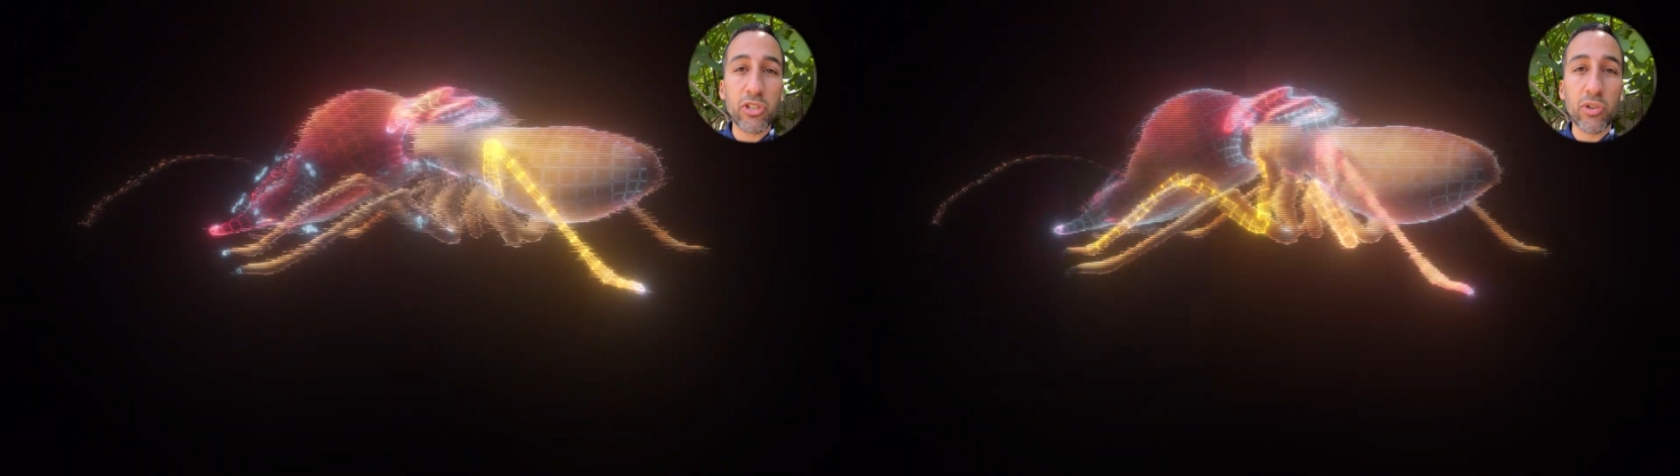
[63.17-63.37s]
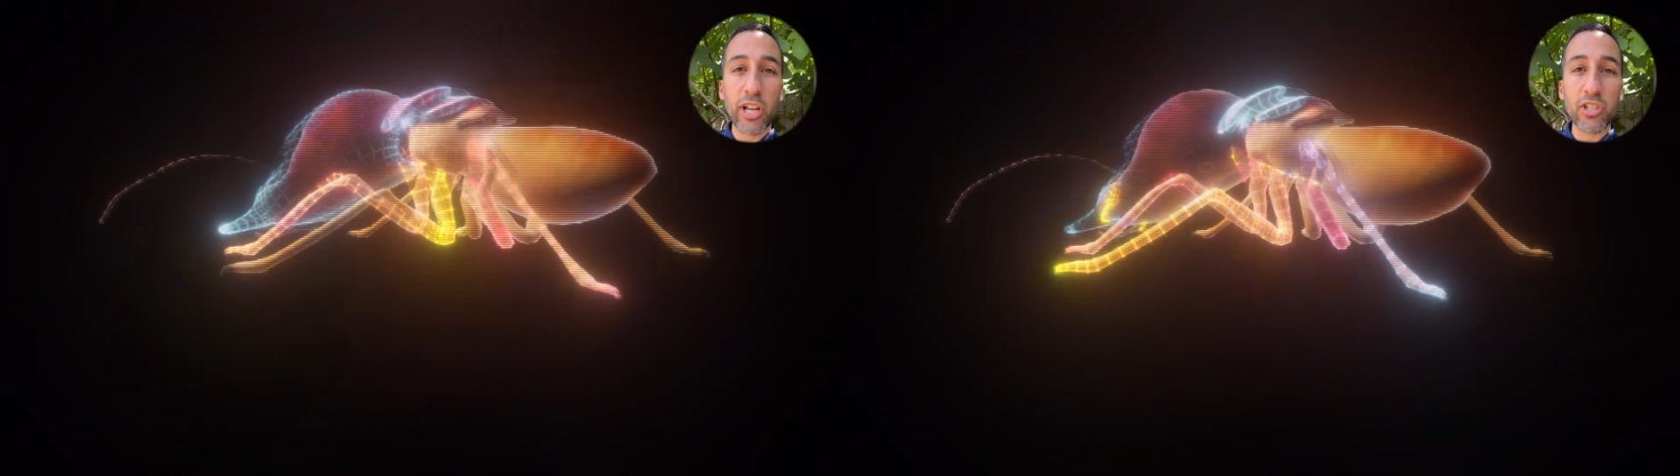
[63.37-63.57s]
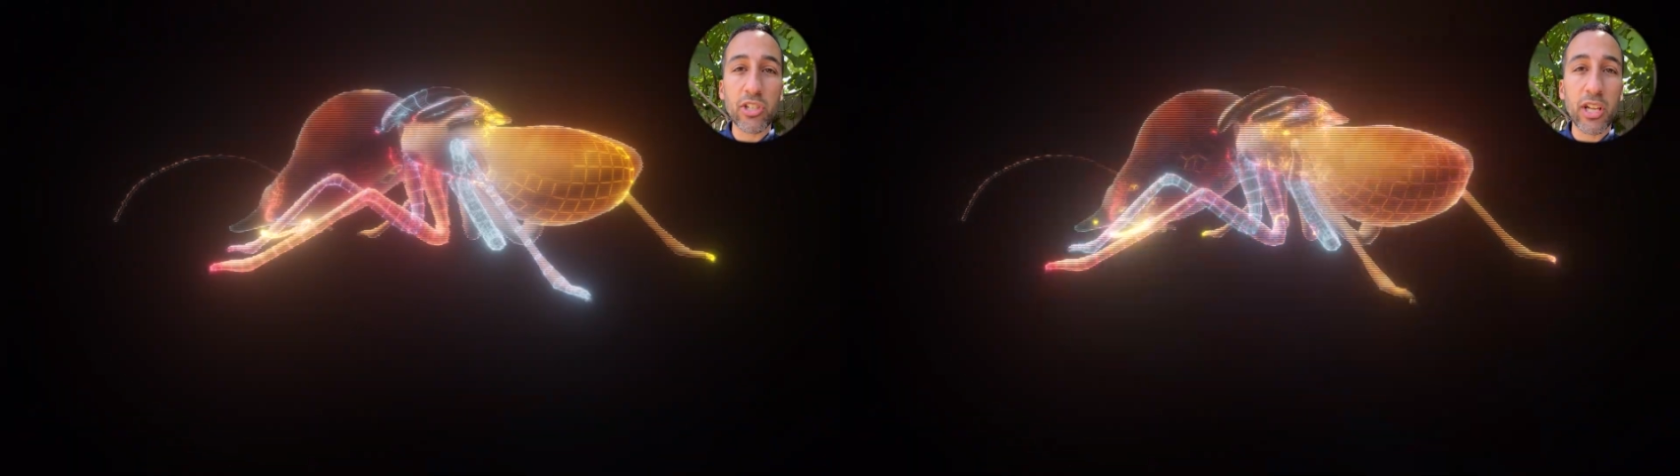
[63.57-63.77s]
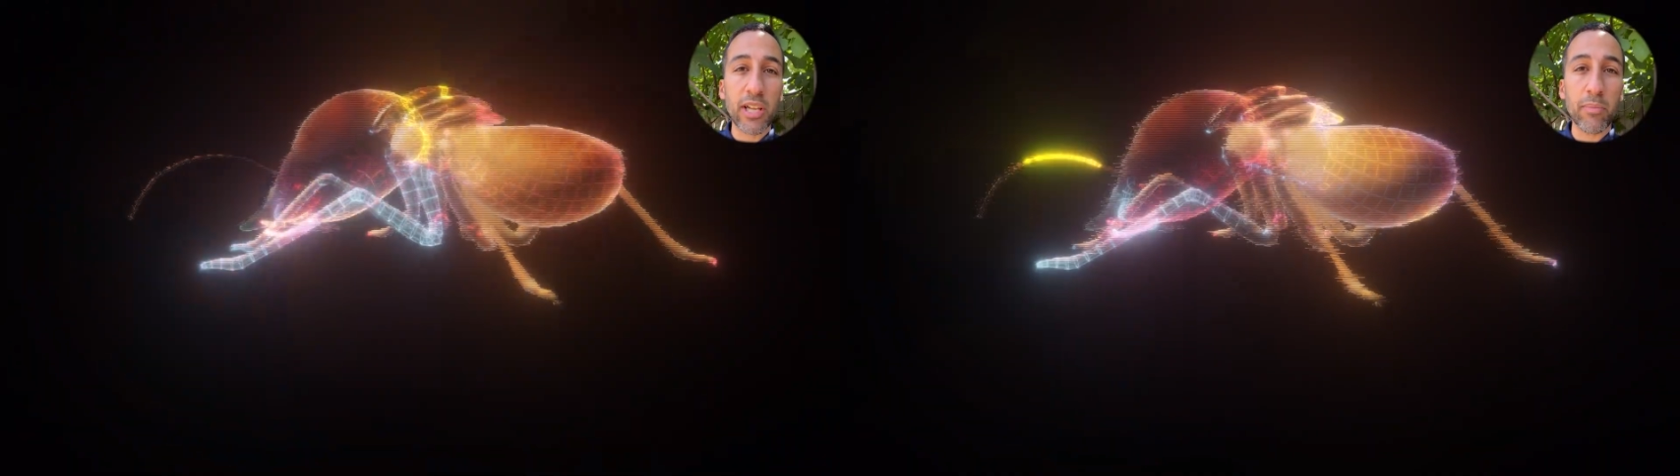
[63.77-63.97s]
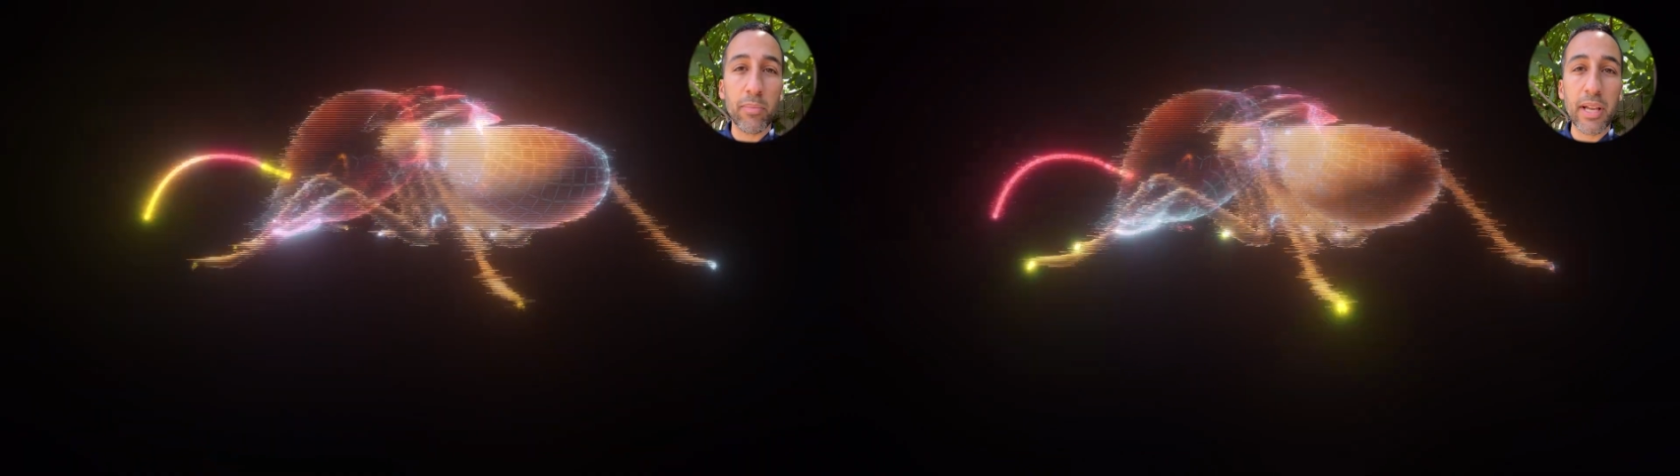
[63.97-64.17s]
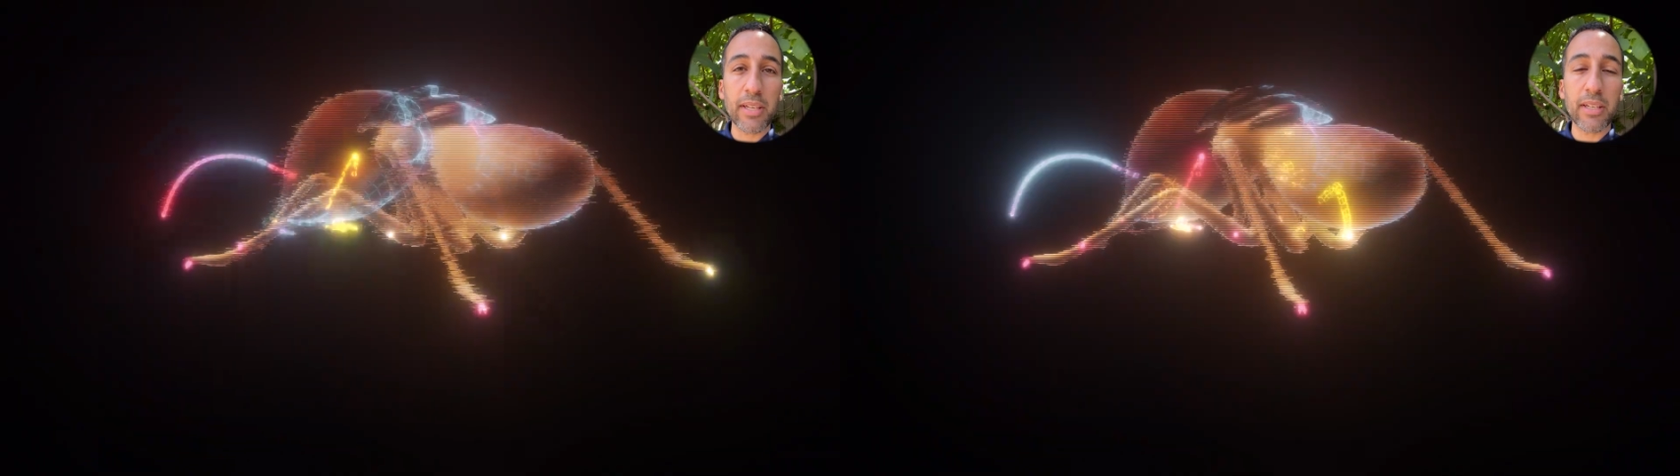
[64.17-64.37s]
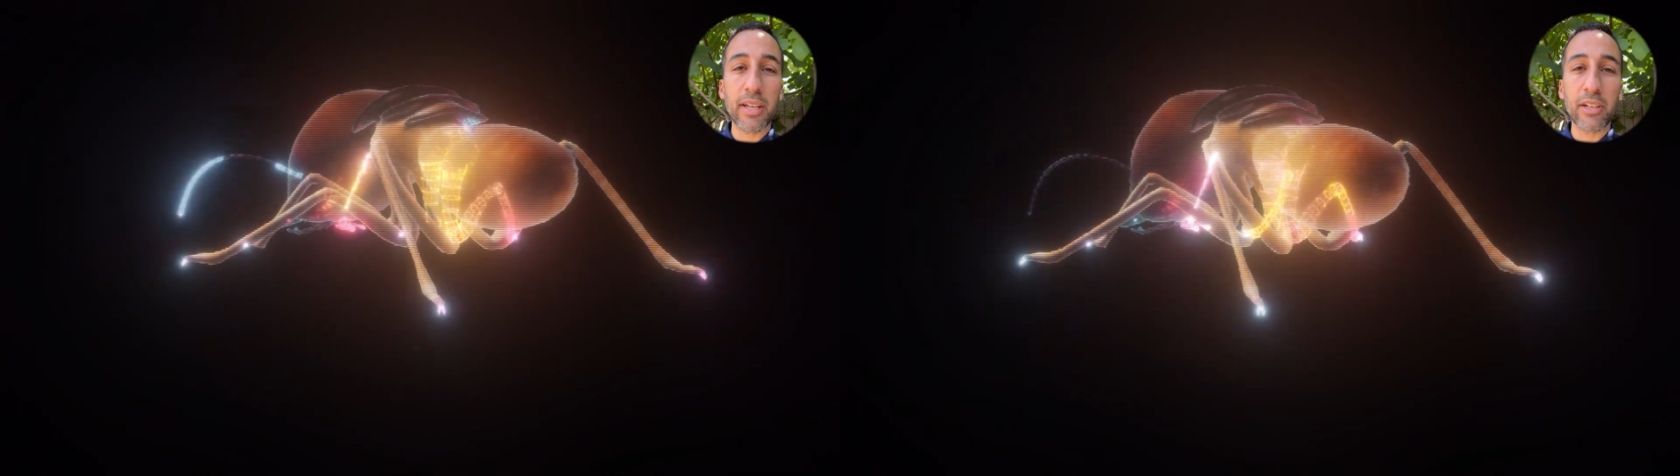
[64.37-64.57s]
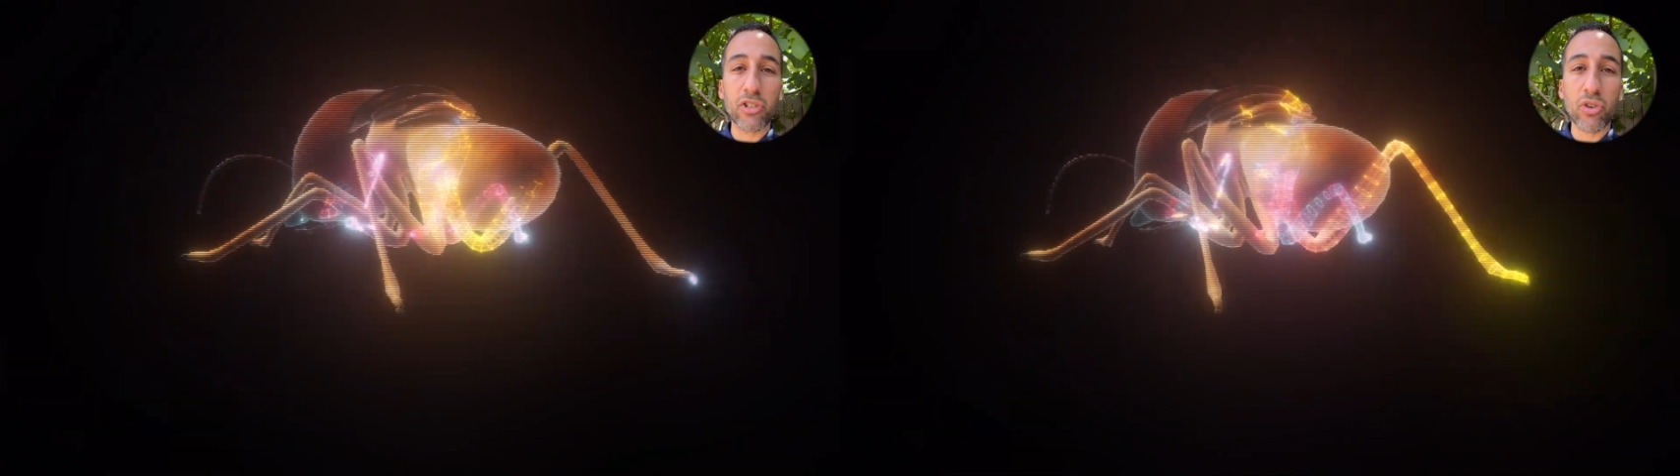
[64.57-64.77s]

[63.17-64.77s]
trenched and baited and